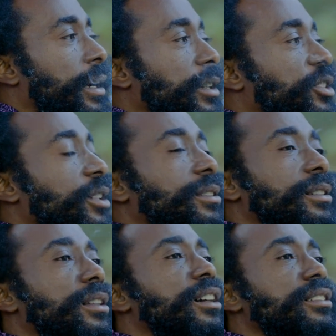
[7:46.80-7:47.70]
I shot
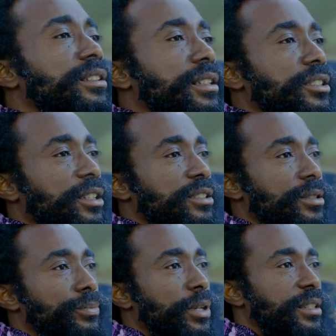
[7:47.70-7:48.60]
in London. I shot
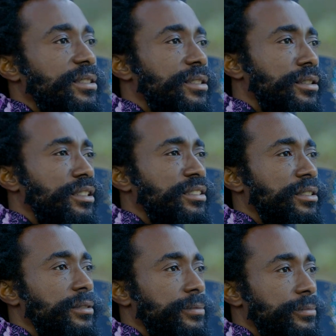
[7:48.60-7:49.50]
some parts in
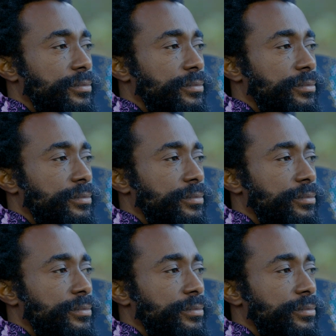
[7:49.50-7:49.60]
London.